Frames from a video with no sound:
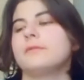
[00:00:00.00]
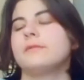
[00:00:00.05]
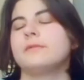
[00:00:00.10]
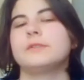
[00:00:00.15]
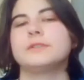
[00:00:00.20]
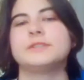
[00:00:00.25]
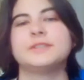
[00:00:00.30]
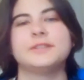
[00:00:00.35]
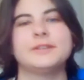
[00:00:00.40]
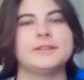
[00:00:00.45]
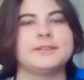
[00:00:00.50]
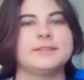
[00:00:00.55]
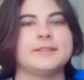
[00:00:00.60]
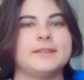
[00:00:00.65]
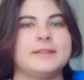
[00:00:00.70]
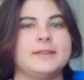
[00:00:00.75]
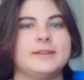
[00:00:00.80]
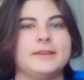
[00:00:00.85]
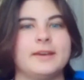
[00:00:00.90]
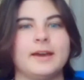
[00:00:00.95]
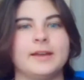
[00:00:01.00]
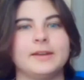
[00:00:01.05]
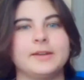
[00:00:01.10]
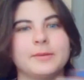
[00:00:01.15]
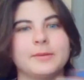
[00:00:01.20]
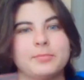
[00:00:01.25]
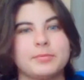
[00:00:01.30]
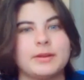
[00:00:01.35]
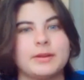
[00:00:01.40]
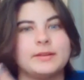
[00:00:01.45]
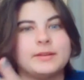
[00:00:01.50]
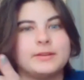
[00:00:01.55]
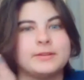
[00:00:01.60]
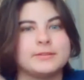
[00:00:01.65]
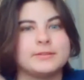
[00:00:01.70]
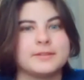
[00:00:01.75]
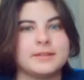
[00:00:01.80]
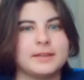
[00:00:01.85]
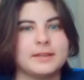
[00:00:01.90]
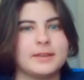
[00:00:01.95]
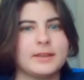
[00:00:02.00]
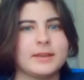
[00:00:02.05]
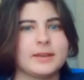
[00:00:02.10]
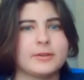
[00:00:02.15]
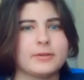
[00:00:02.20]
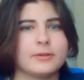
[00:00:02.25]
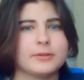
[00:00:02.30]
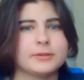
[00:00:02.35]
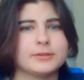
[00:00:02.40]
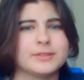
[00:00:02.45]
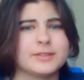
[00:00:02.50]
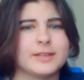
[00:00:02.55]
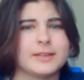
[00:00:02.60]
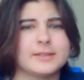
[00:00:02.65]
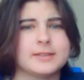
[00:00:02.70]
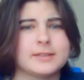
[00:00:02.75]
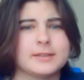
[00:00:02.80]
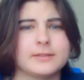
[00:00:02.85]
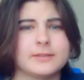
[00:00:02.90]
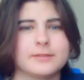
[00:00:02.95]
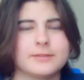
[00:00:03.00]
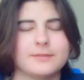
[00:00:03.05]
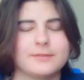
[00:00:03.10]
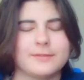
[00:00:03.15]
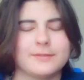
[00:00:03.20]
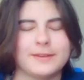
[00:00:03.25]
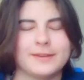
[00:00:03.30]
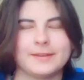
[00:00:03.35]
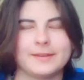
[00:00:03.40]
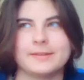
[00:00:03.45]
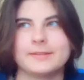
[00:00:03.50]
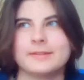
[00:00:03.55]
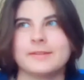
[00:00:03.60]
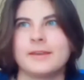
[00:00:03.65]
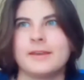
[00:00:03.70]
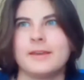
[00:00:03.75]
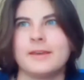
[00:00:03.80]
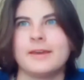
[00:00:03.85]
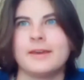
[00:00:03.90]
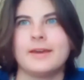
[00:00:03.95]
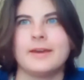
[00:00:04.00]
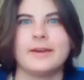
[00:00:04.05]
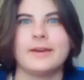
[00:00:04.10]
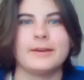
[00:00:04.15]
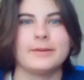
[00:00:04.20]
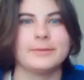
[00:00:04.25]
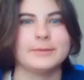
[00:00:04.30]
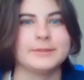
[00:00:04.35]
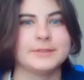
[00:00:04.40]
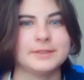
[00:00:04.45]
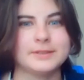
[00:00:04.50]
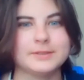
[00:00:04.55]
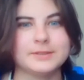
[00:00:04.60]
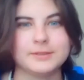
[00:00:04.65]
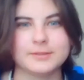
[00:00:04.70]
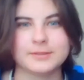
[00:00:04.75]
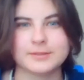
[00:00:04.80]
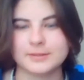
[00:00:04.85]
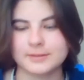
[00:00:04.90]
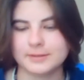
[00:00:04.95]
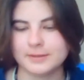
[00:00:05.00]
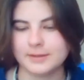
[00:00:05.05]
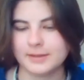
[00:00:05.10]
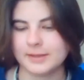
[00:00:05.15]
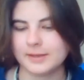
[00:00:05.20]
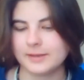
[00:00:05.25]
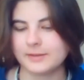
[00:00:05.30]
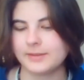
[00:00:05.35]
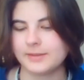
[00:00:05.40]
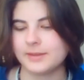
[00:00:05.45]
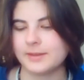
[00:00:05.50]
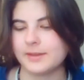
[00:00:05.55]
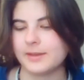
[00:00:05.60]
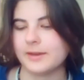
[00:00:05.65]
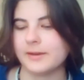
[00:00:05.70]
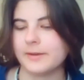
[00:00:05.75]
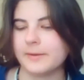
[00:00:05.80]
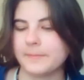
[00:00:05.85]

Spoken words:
virginity and pregnancy, they're contradicting things, which is just like the